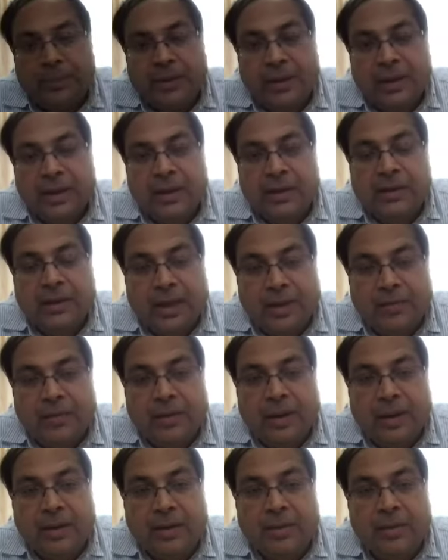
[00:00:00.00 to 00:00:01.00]
in the
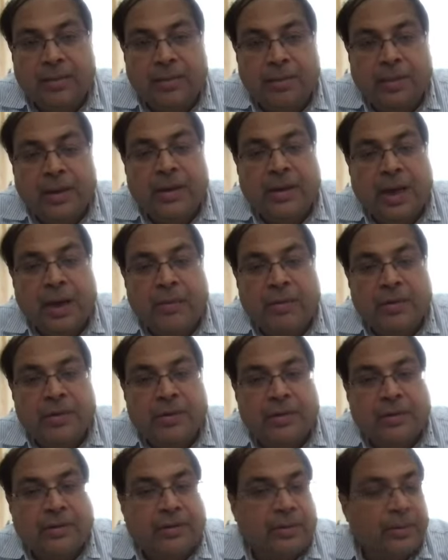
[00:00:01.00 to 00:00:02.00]
evening, big
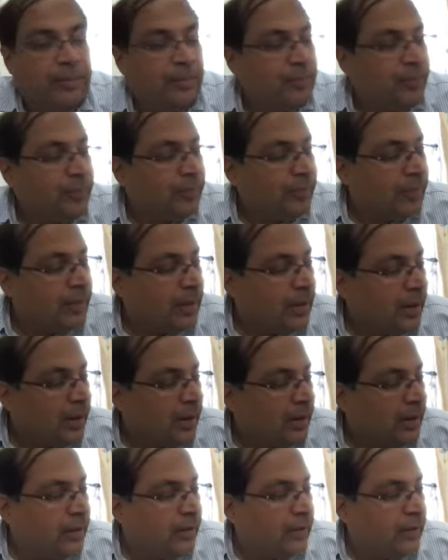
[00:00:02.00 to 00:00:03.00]
divergence.
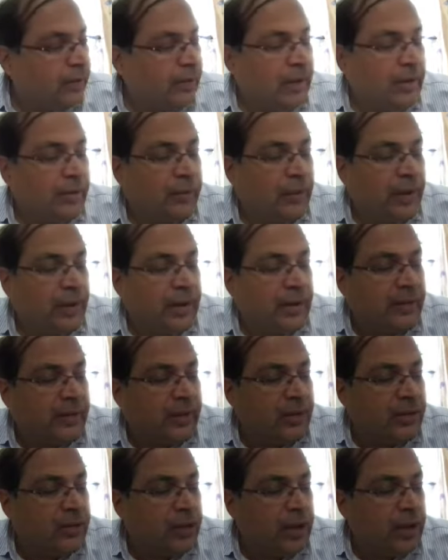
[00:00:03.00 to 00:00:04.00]
This is as far as
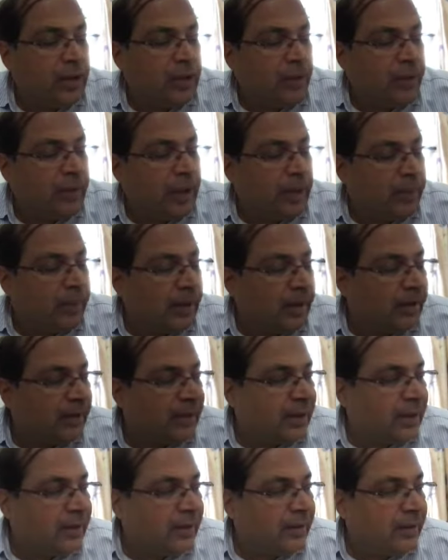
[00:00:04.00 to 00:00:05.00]
16th of April is
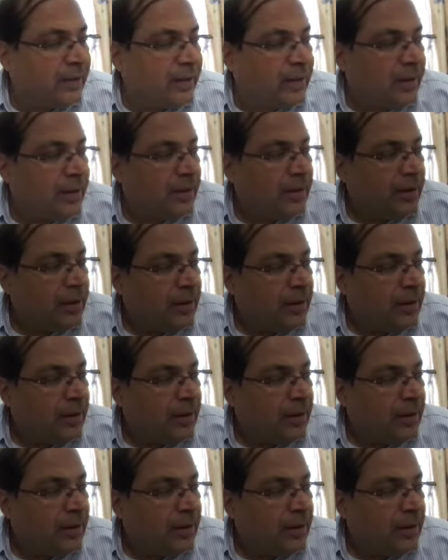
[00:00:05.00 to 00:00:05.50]
concerned.